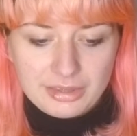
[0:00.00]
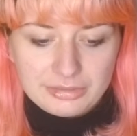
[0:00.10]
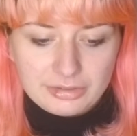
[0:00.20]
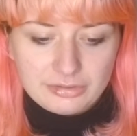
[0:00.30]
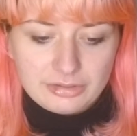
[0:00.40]
The
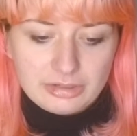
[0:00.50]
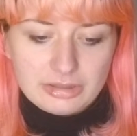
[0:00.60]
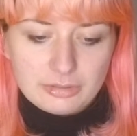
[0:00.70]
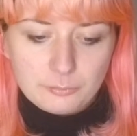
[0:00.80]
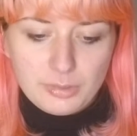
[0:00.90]
study
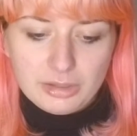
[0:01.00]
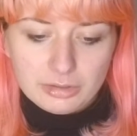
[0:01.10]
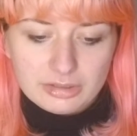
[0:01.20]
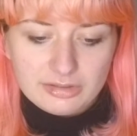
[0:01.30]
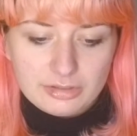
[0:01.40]
that we are
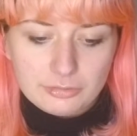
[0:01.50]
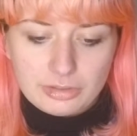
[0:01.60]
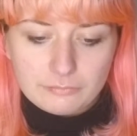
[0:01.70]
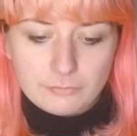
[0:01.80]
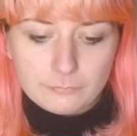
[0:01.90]
considering
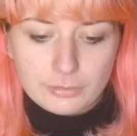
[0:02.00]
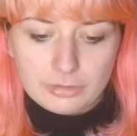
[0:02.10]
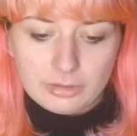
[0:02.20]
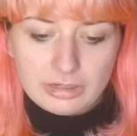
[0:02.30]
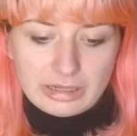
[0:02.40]
for further
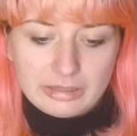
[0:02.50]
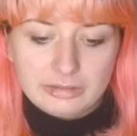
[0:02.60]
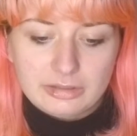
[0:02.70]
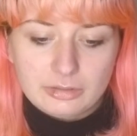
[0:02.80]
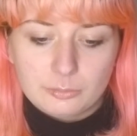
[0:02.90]

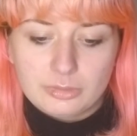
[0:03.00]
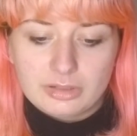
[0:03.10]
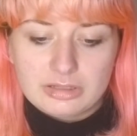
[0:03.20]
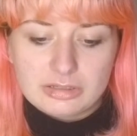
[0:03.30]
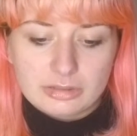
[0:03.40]
analysis was
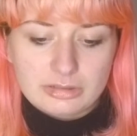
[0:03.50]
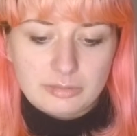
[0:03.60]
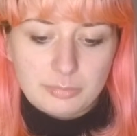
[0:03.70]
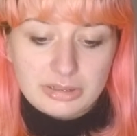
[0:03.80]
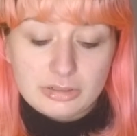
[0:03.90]
conducted
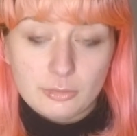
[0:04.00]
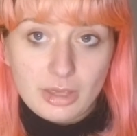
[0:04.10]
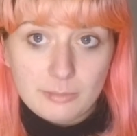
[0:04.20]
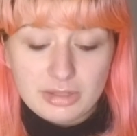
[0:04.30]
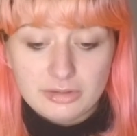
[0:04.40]
by two
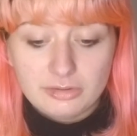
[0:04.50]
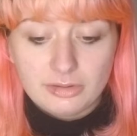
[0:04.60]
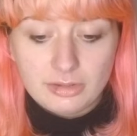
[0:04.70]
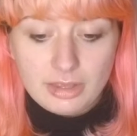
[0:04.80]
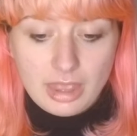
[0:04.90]
chemists,
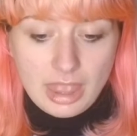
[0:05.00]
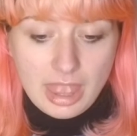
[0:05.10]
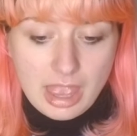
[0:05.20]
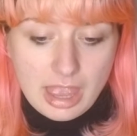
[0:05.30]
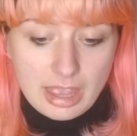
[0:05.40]

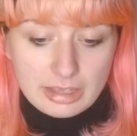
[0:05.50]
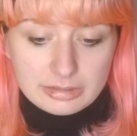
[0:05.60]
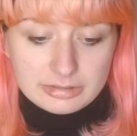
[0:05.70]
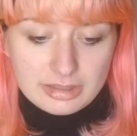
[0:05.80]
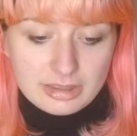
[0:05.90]

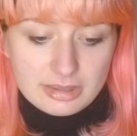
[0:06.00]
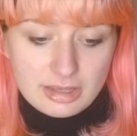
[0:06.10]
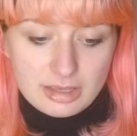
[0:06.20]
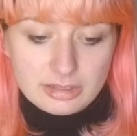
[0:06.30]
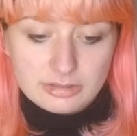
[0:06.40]
and
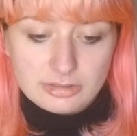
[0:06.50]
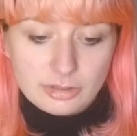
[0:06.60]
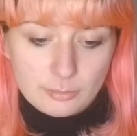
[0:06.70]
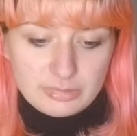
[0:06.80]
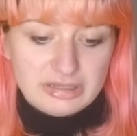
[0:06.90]
they
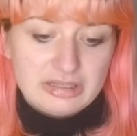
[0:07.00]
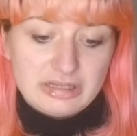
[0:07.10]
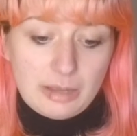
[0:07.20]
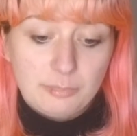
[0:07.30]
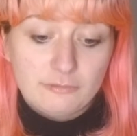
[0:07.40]
determined the
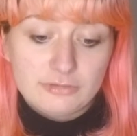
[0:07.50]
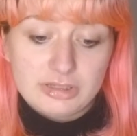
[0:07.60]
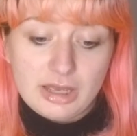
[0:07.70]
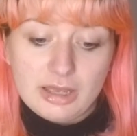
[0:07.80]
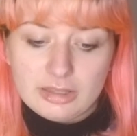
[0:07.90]
type of
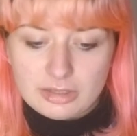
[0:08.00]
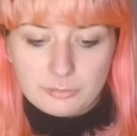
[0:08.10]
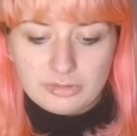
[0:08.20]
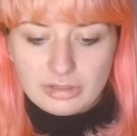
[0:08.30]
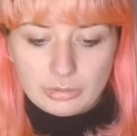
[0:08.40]
dye that
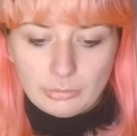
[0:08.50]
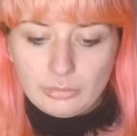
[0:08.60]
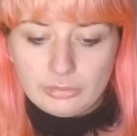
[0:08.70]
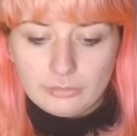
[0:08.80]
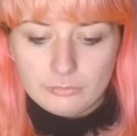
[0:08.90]
was
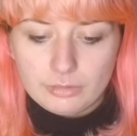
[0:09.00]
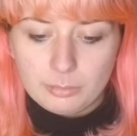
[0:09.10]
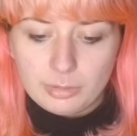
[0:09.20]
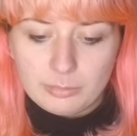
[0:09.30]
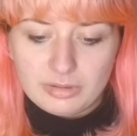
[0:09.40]
used for the
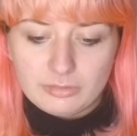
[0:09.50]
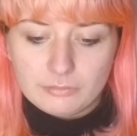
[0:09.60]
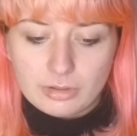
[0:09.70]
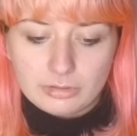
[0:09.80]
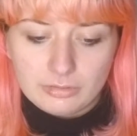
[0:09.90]
purpose of
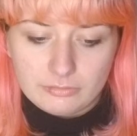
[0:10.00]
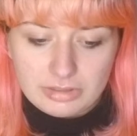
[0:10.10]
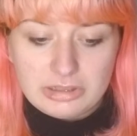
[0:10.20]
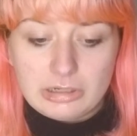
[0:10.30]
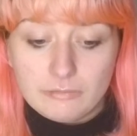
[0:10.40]

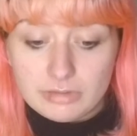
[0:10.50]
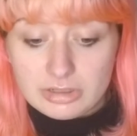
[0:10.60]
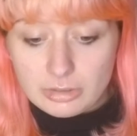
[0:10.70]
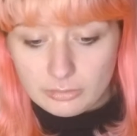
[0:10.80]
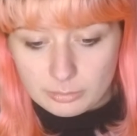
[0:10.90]
conservation of the
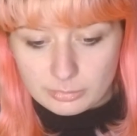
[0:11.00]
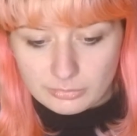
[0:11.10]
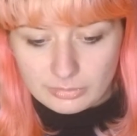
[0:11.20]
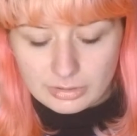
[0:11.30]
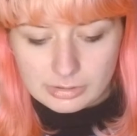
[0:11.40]
chasubles.